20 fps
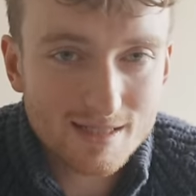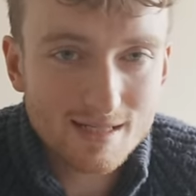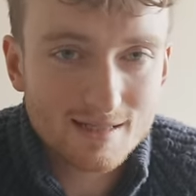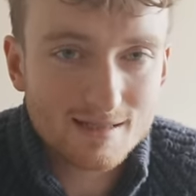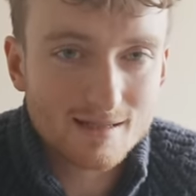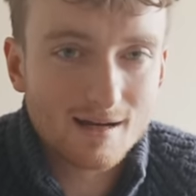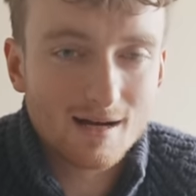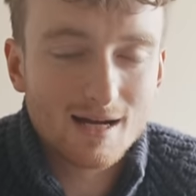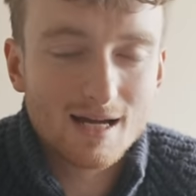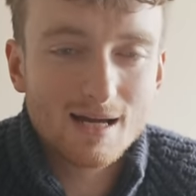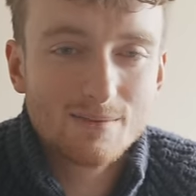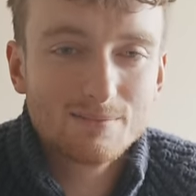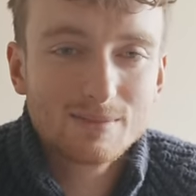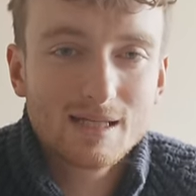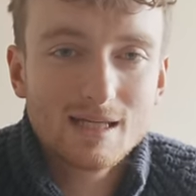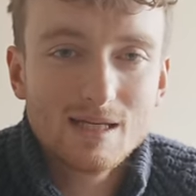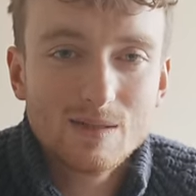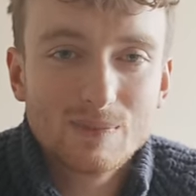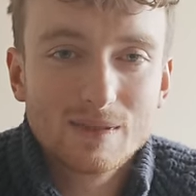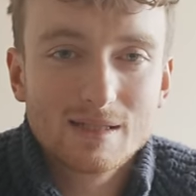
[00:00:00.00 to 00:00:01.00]
season, I am
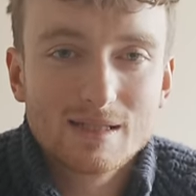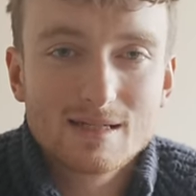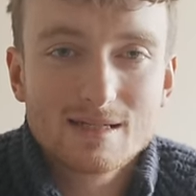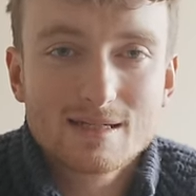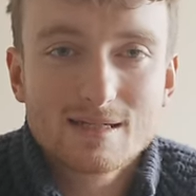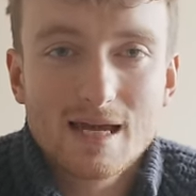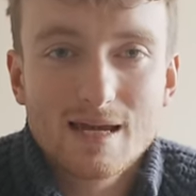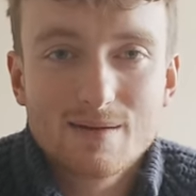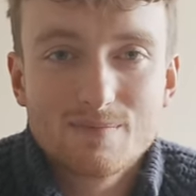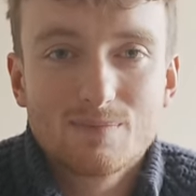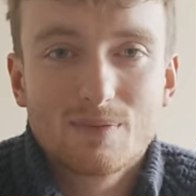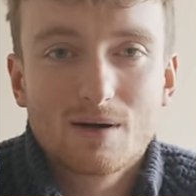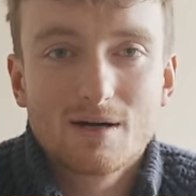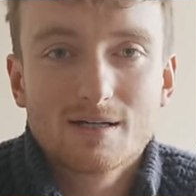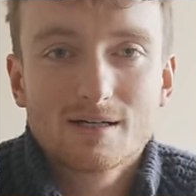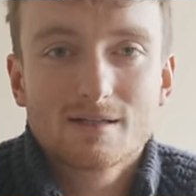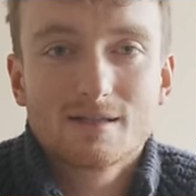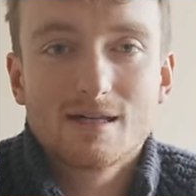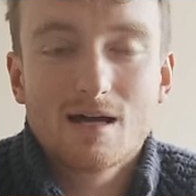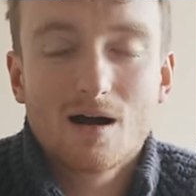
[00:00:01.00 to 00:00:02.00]
keeping the same
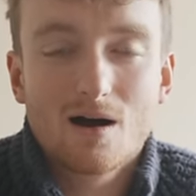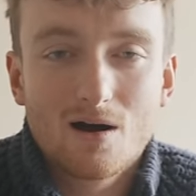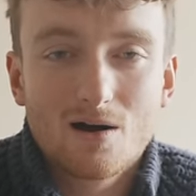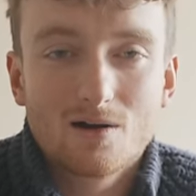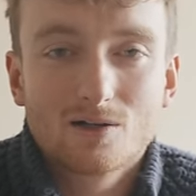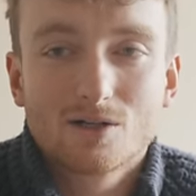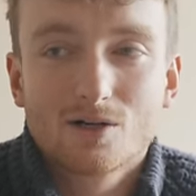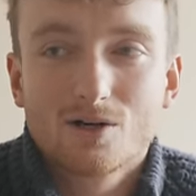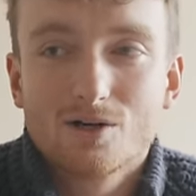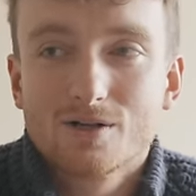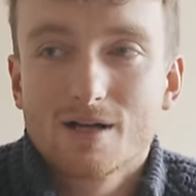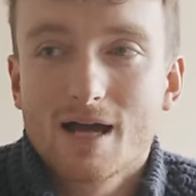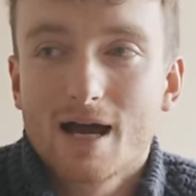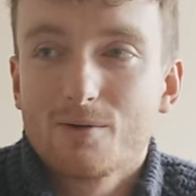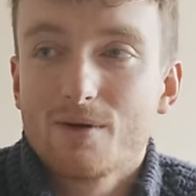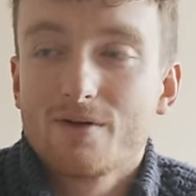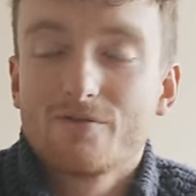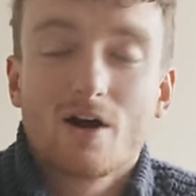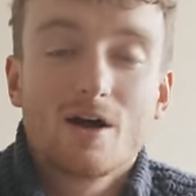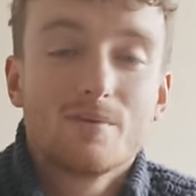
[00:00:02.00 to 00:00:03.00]
bike, the Argon.
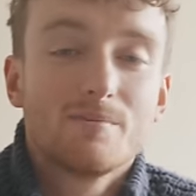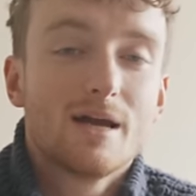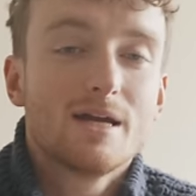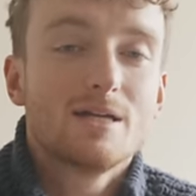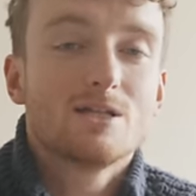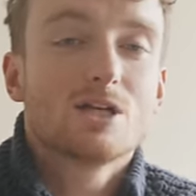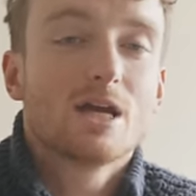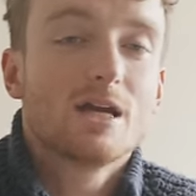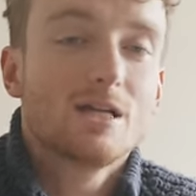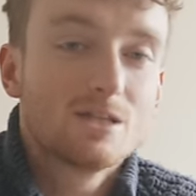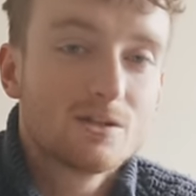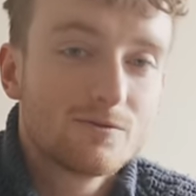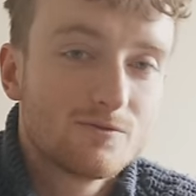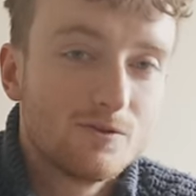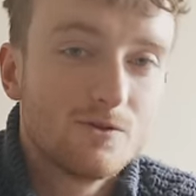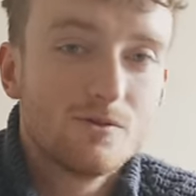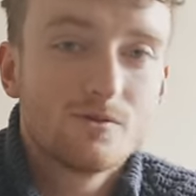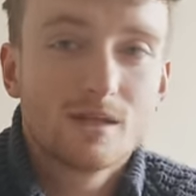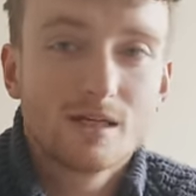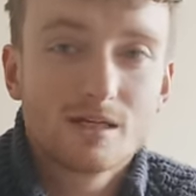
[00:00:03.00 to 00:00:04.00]
However, I may change a
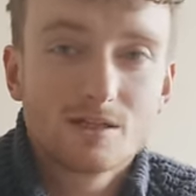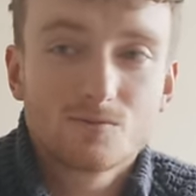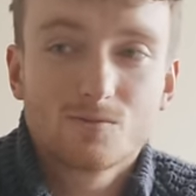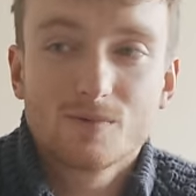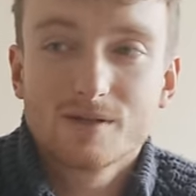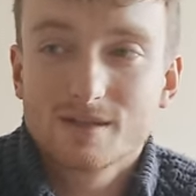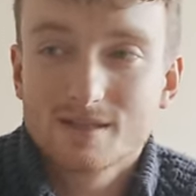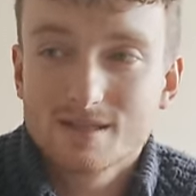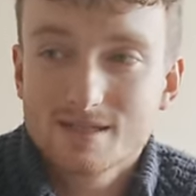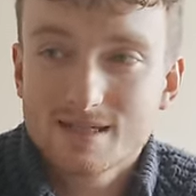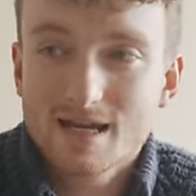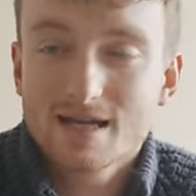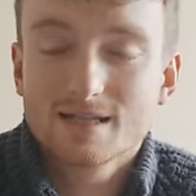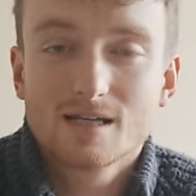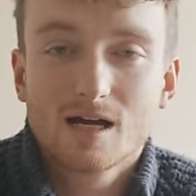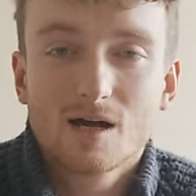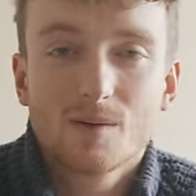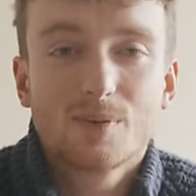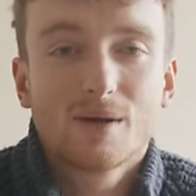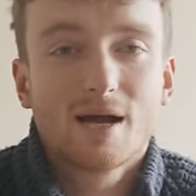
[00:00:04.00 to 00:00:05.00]
few things with the
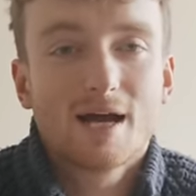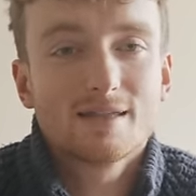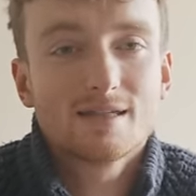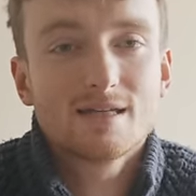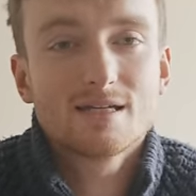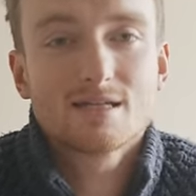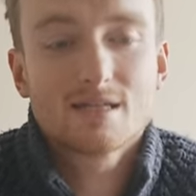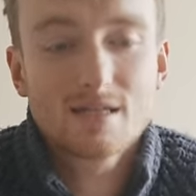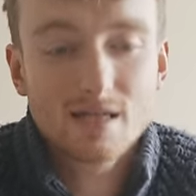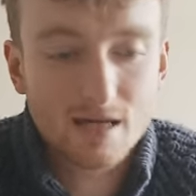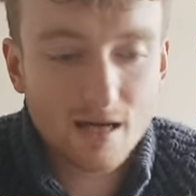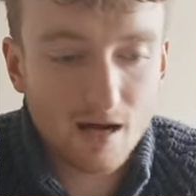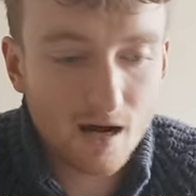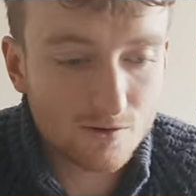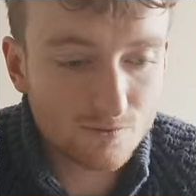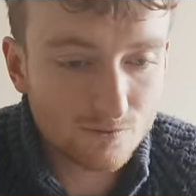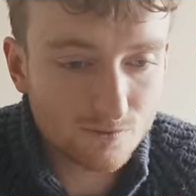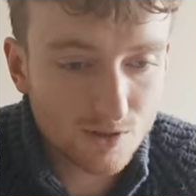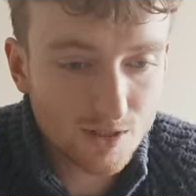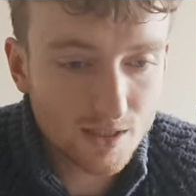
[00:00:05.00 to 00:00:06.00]
setup. And this year,
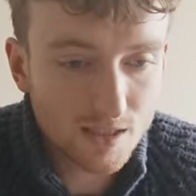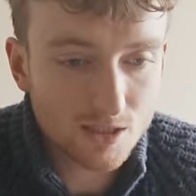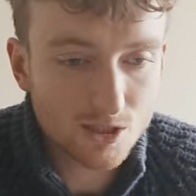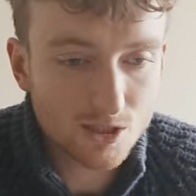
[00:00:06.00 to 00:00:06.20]
I really